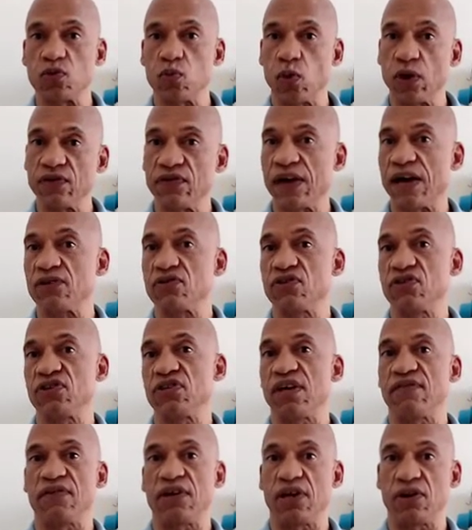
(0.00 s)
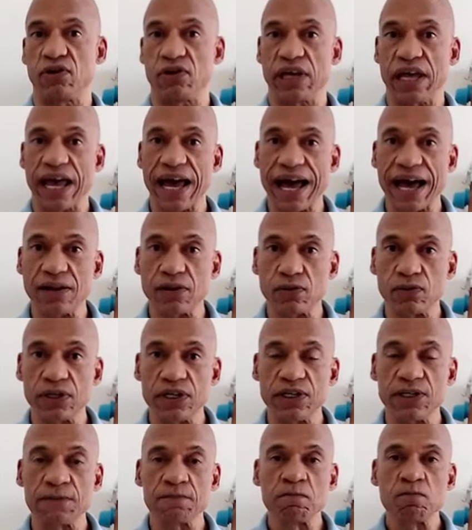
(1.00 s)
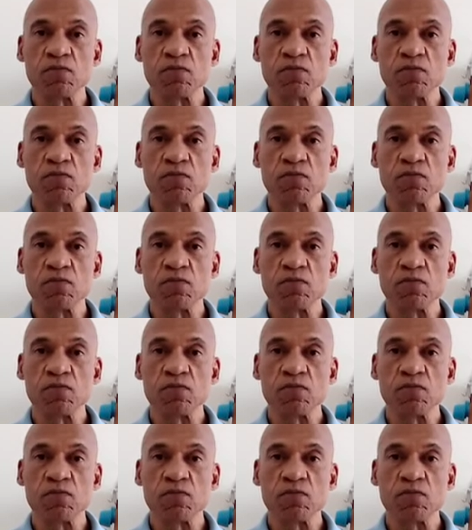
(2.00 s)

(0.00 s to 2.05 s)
1,700 calories.